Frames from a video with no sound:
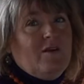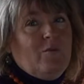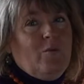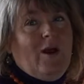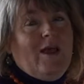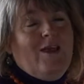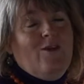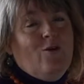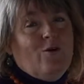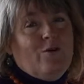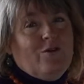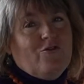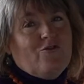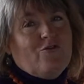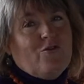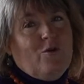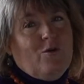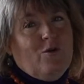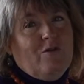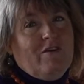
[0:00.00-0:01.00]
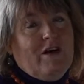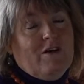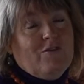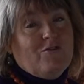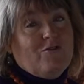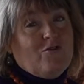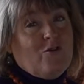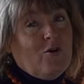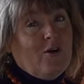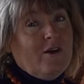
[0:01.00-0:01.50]
where your control of how
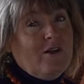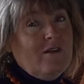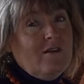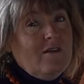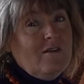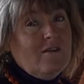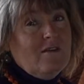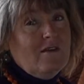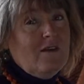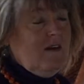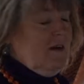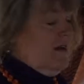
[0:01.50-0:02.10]
strong it is